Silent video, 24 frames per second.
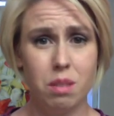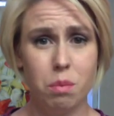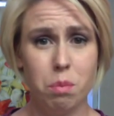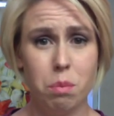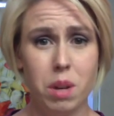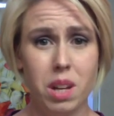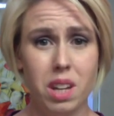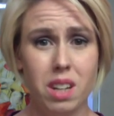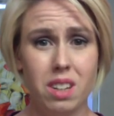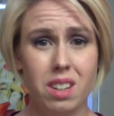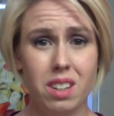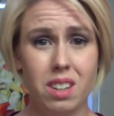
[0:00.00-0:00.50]

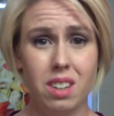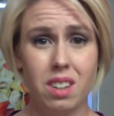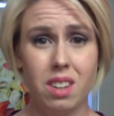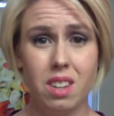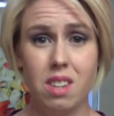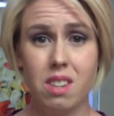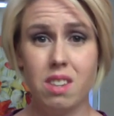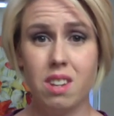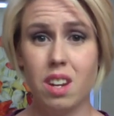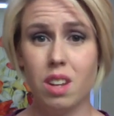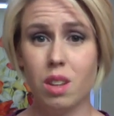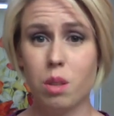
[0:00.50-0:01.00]
but
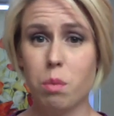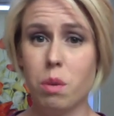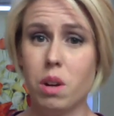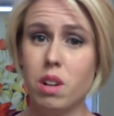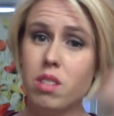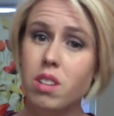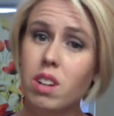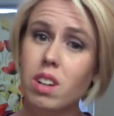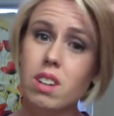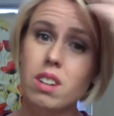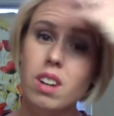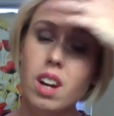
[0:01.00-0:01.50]
this next
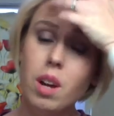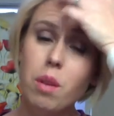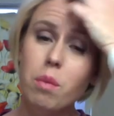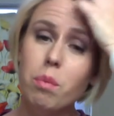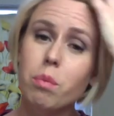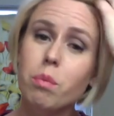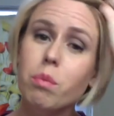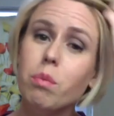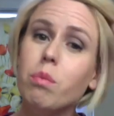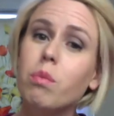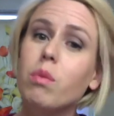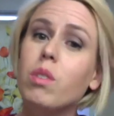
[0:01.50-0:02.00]
project
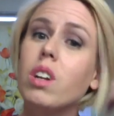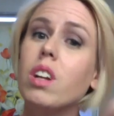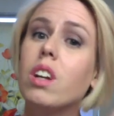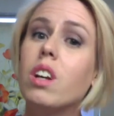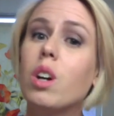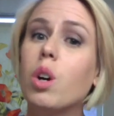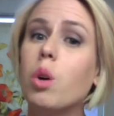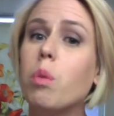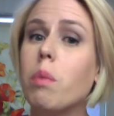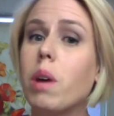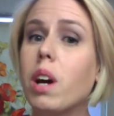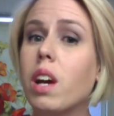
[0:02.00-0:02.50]
I'm gonna
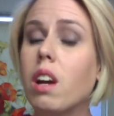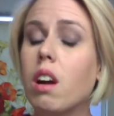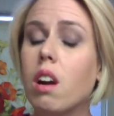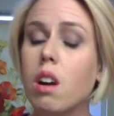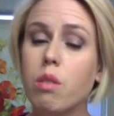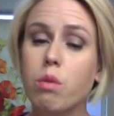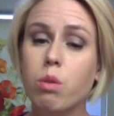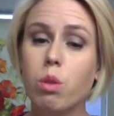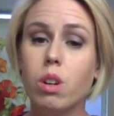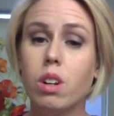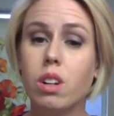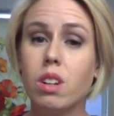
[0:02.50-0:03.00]
go buy
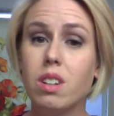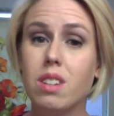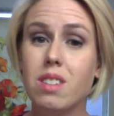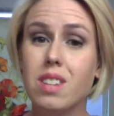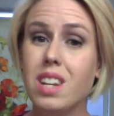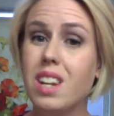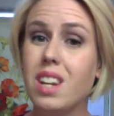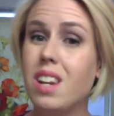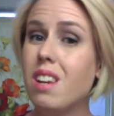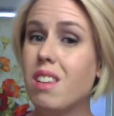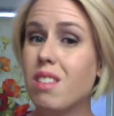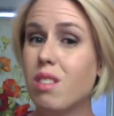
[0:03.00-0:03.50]
yarn for because
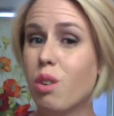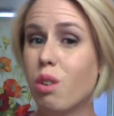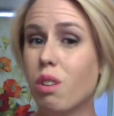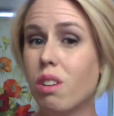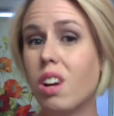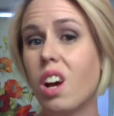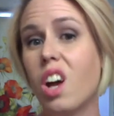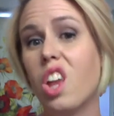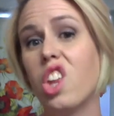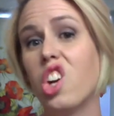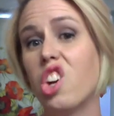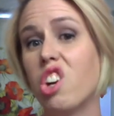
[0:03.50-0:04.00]
I need a certain
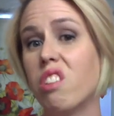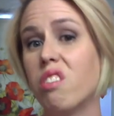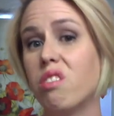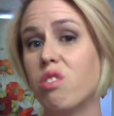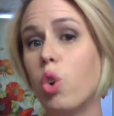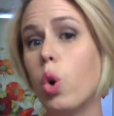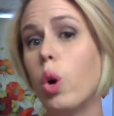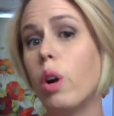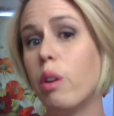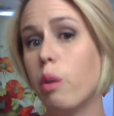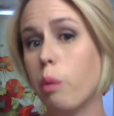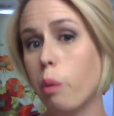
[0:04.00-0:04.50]
color
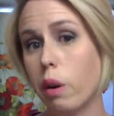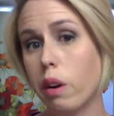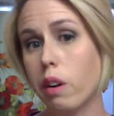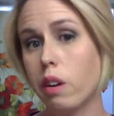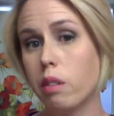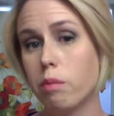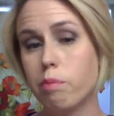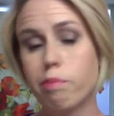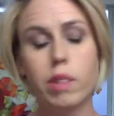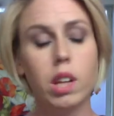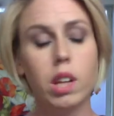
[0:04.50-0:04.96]
for it to work.